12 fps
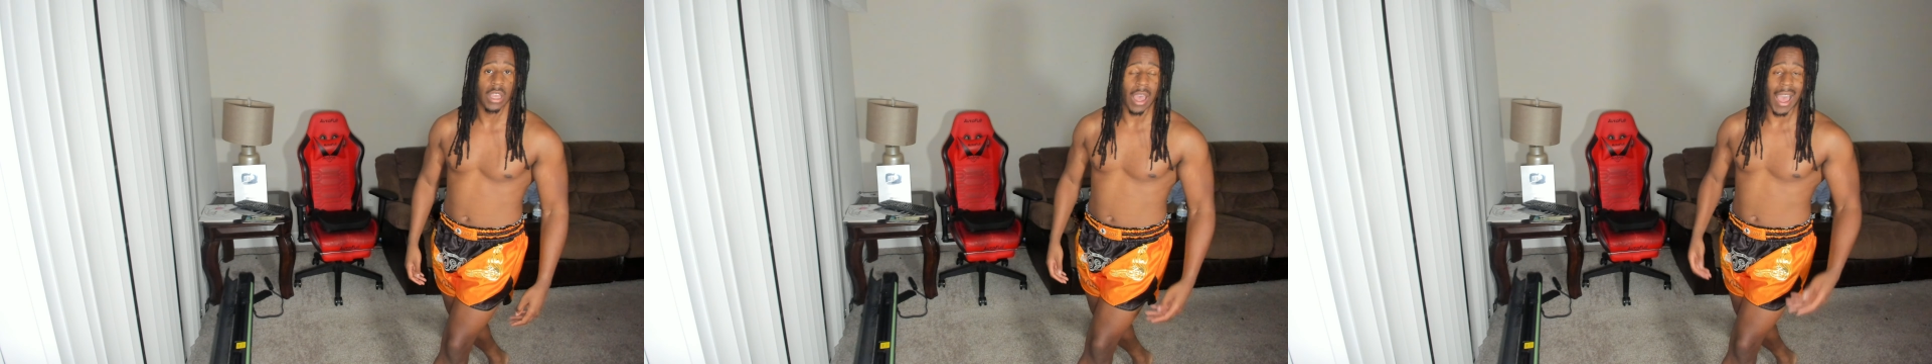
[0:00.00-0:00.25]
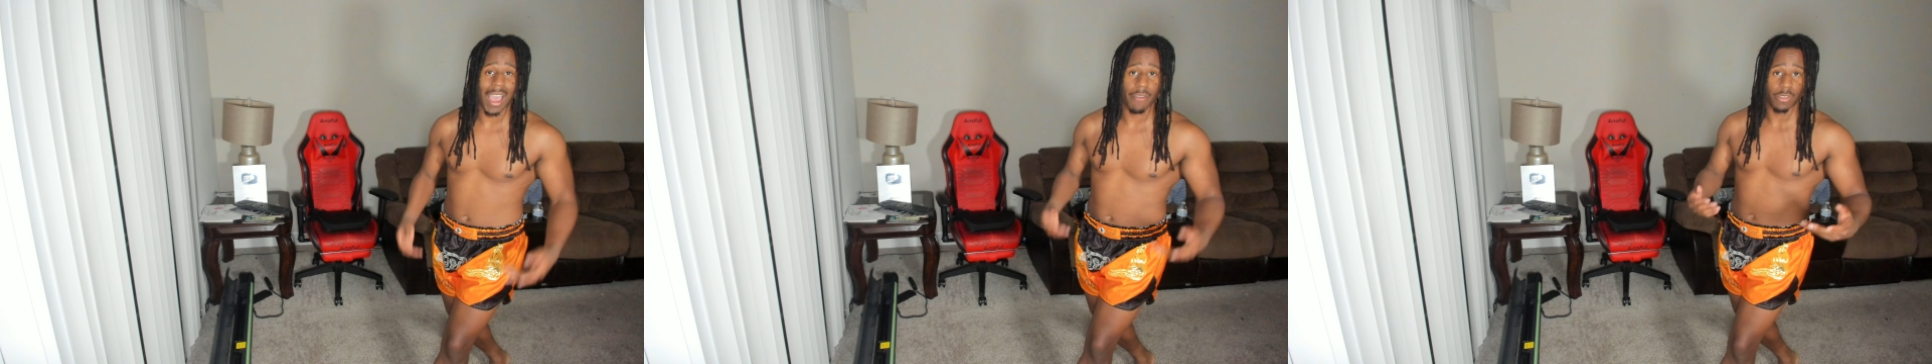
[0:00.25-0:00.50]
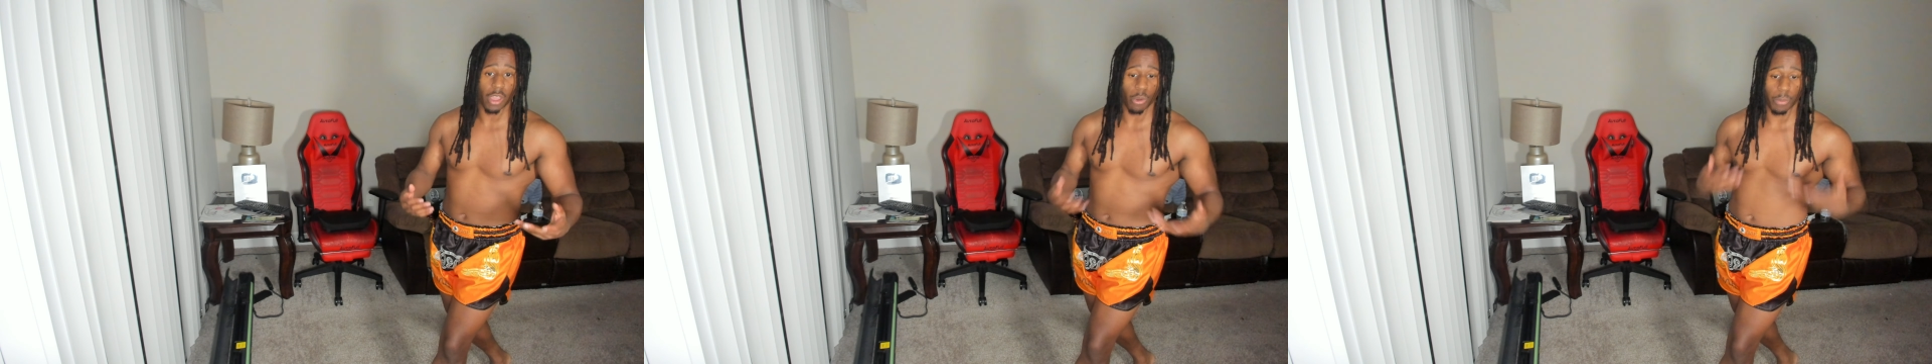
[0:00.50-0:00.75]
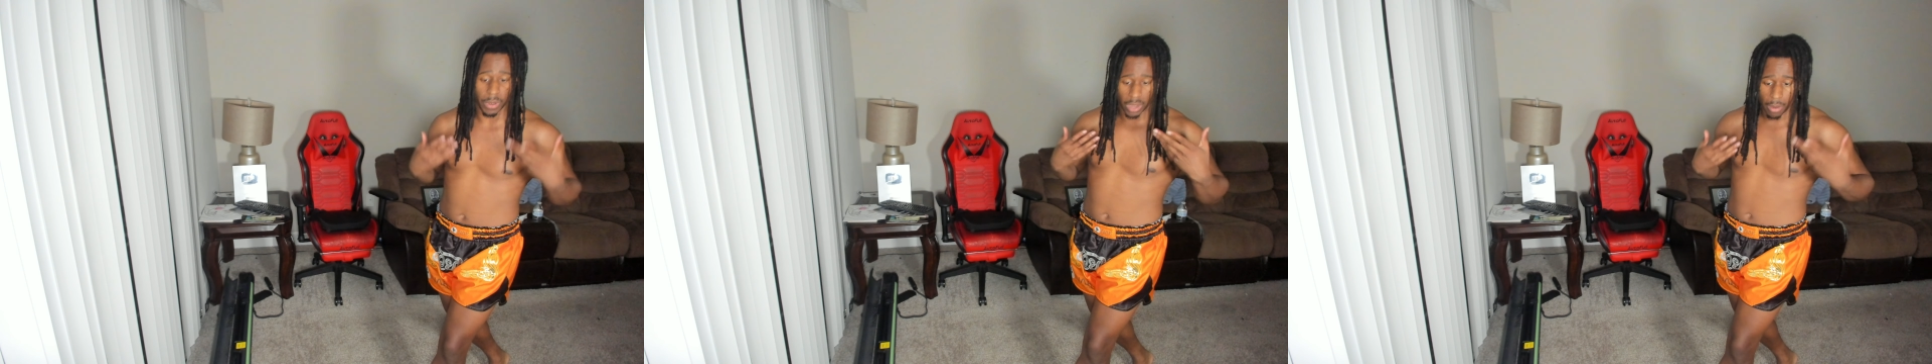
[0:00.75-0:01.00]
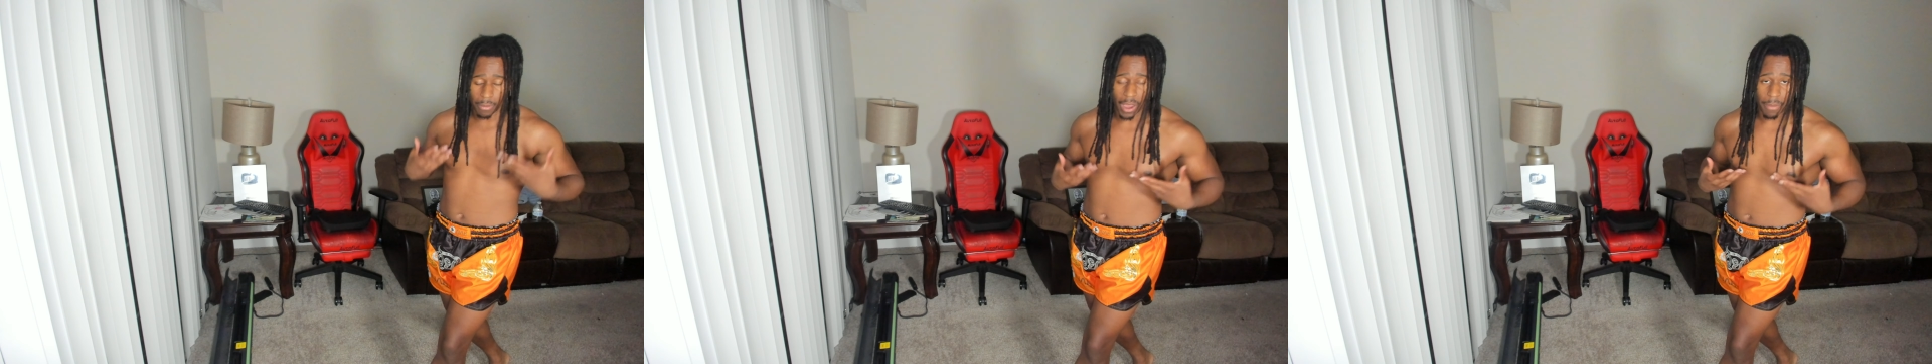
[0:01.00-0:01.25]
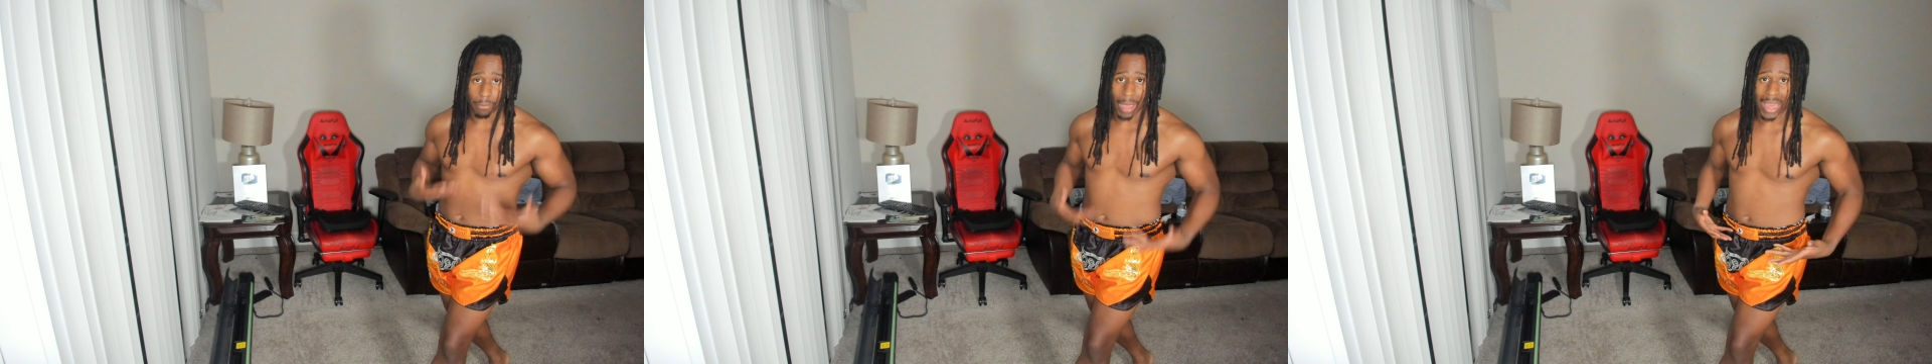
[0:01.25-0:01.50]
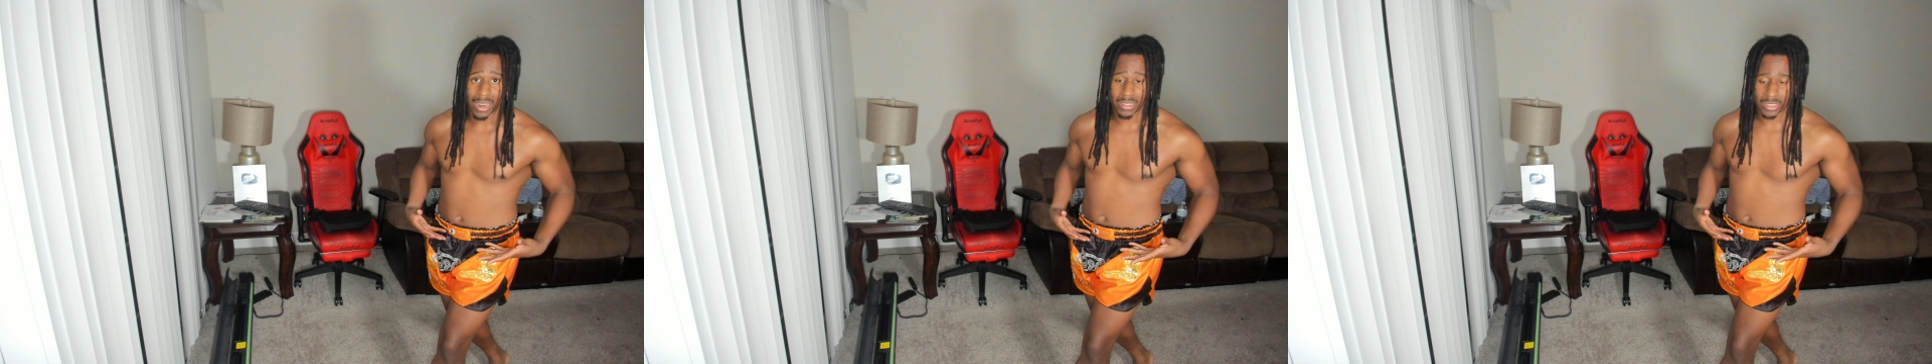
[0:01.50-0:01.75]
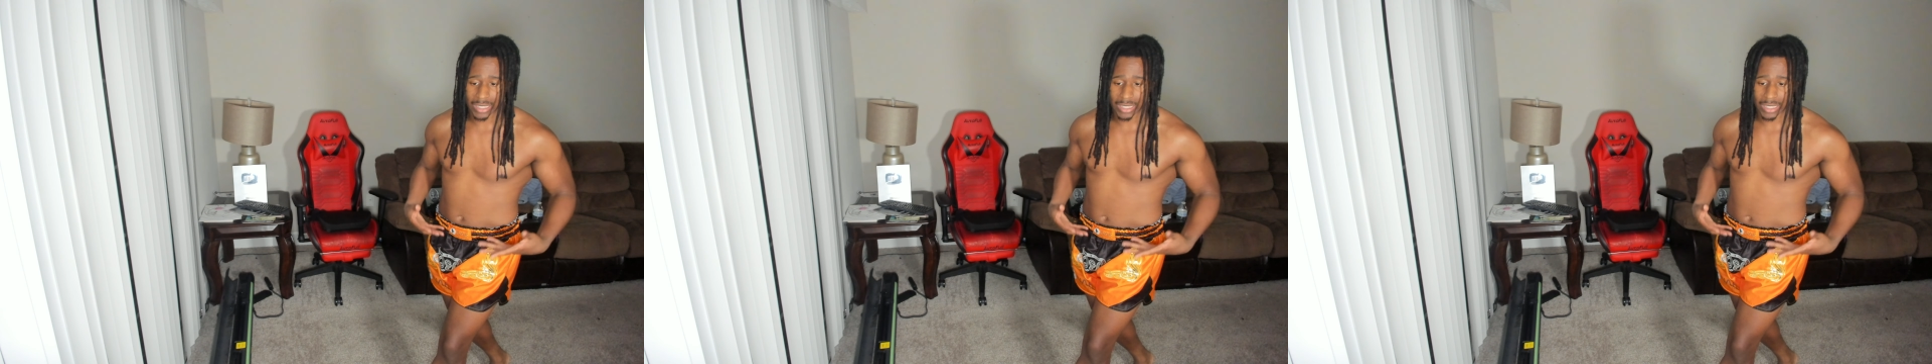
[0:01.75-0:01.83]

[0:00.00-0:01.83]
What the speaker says: I have now become unbalanced